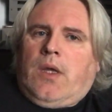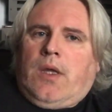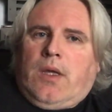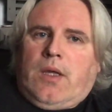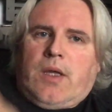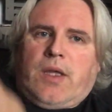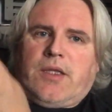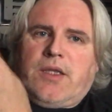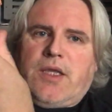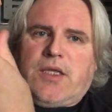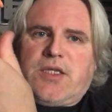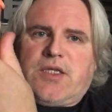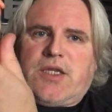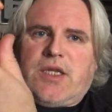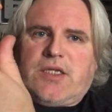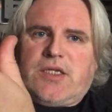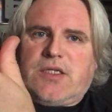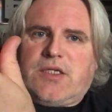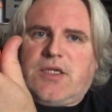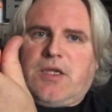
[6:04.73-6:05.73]
And yes,
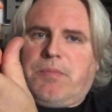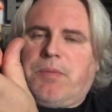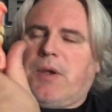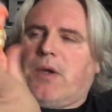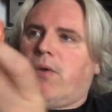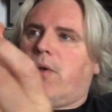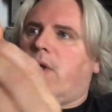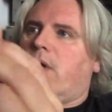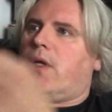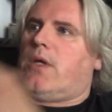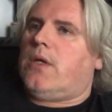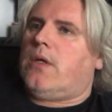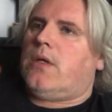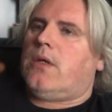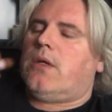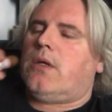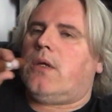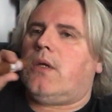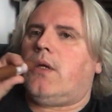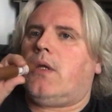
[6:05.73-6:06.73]
that's a Zippo.
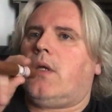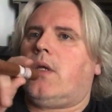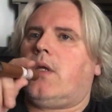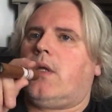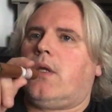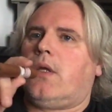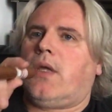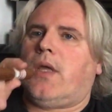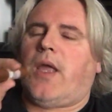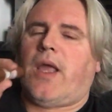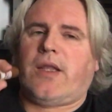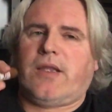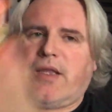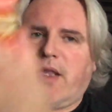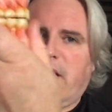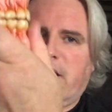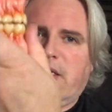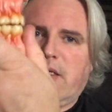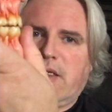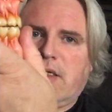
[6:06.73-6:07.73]
And
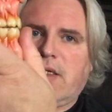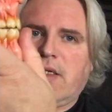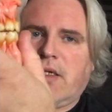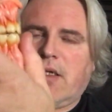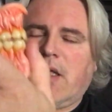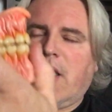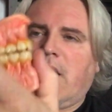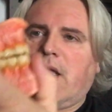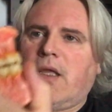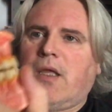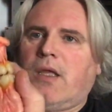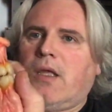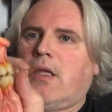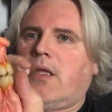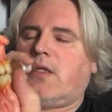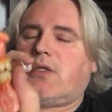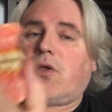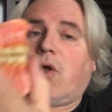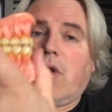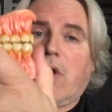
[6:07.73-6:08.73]
yes,
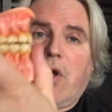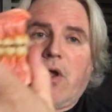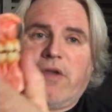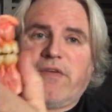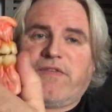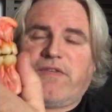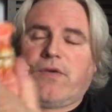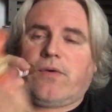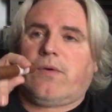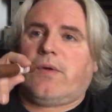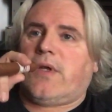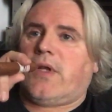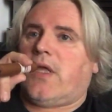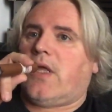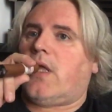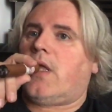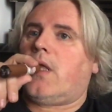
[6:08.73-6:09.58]
it's got lighter fuel in it.